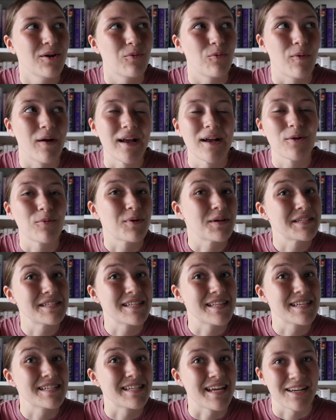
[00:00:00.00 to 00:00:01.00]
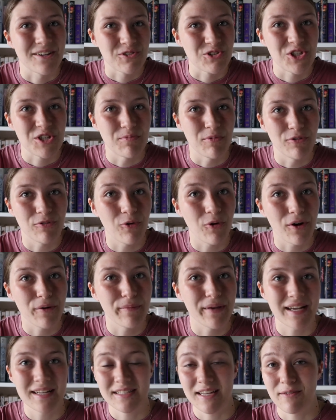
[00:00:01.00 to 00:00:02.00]
where was this energy before?
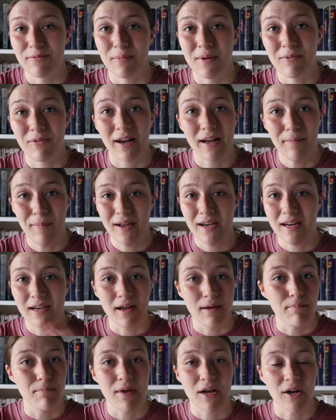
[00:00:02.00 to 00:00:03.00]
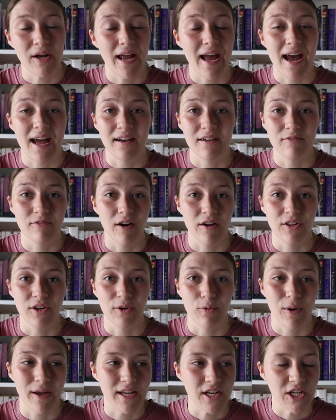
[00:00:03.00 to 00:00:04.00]
Because I've been recommended a myriad of
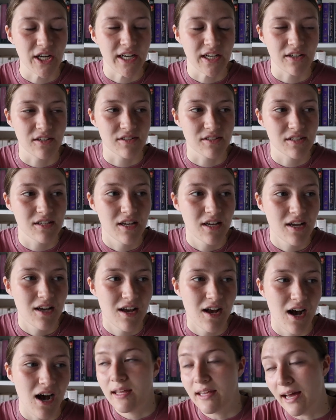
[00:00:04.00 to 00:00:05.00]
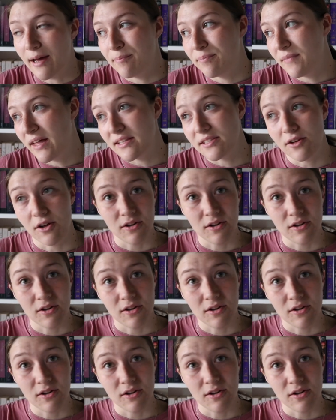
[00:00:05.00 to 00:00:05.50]
other white creators. Yeah, that's